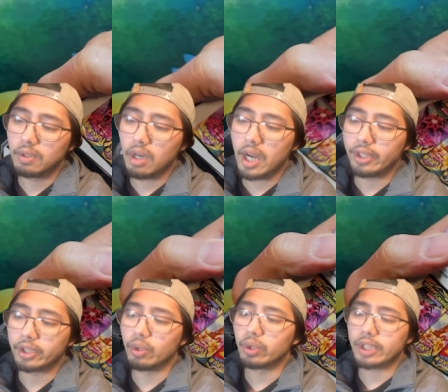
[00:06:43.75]
all right,
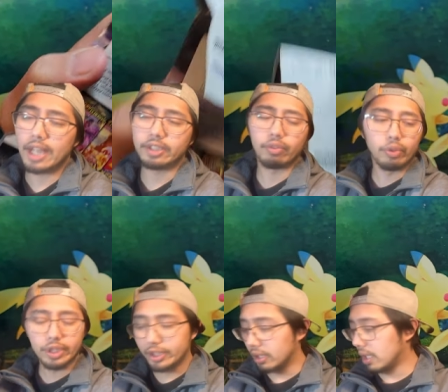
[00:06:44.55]
there's no signs of
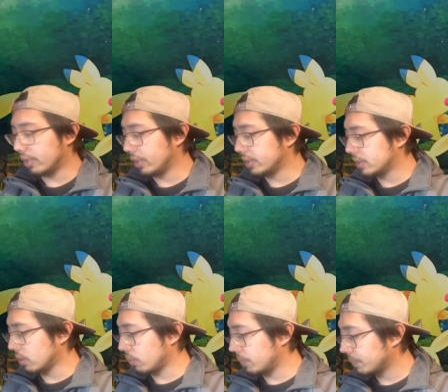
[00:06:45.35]
reseal on this.
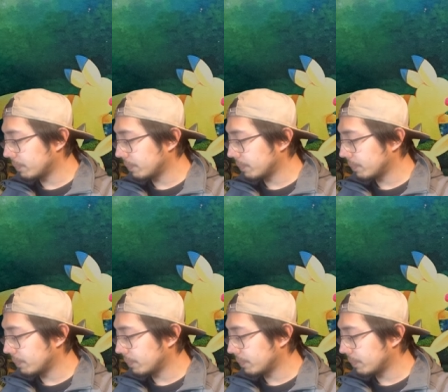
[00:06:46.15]
So